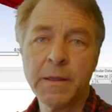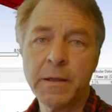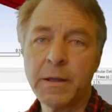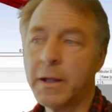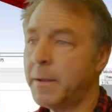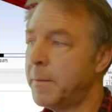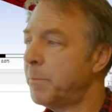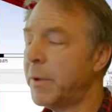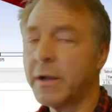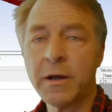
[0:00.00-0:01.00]

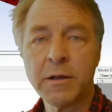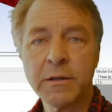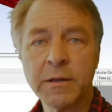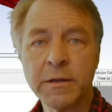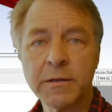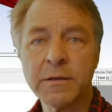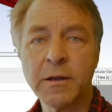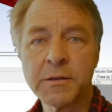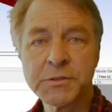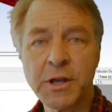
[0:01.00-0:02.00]
But
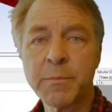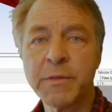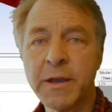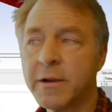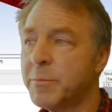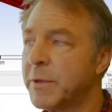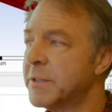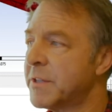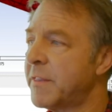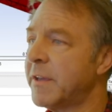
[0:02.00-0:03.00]
I'll stop there because
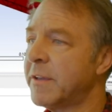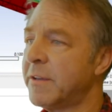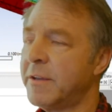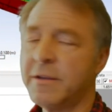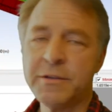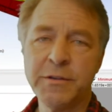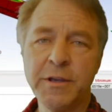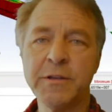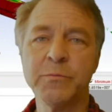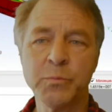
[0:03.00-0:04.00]
I think
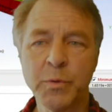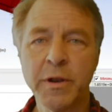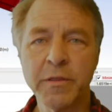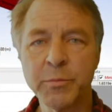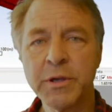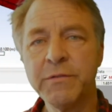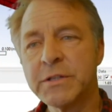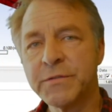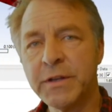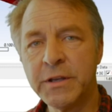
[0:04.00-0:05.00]
in one of the previous
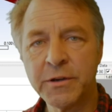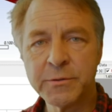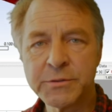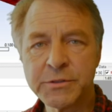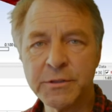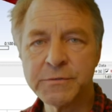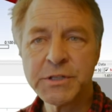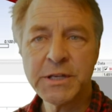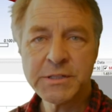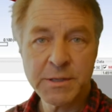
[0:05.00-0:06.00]
videos you've
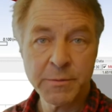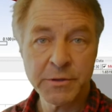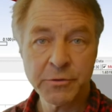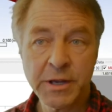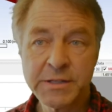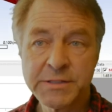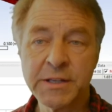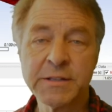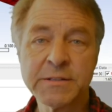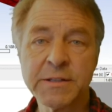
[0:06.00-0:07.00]
seen some of the
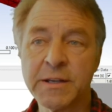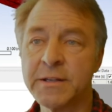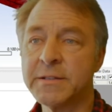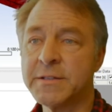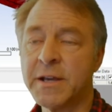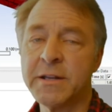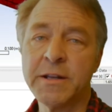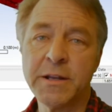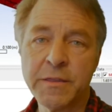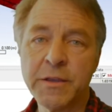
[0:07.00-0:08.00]
transient done,
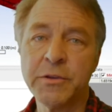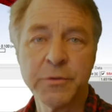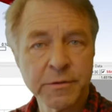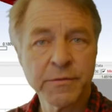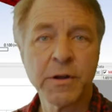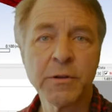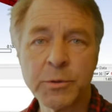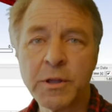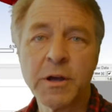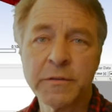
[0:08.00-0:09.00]
and I think you can follow
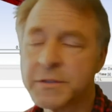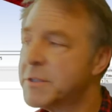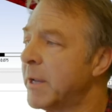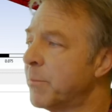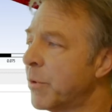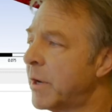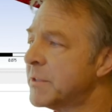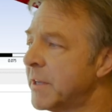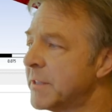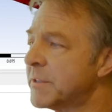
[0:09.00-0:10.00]
along the same
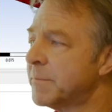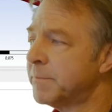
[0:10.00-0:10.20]
process.